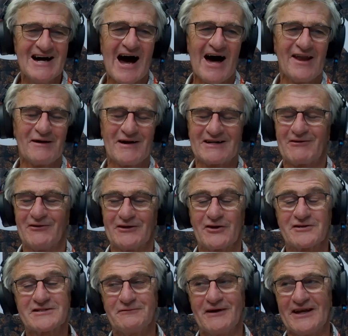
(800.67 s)
And I've got
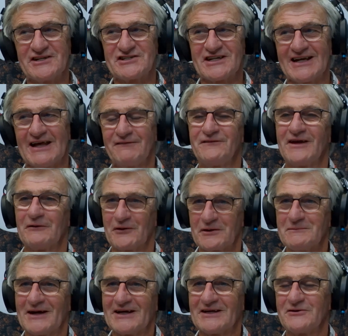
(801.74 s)
lots of energy left, and I want
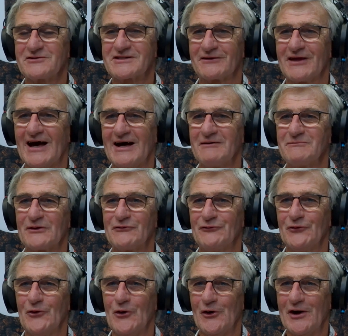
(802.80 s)
to make use of that
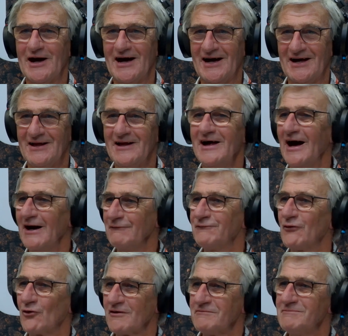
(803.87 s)
before I
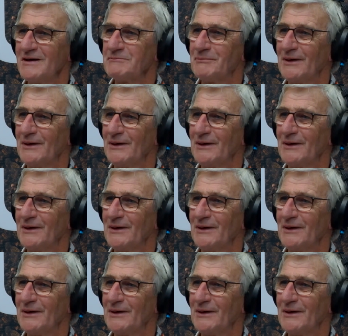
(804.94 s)
fall off my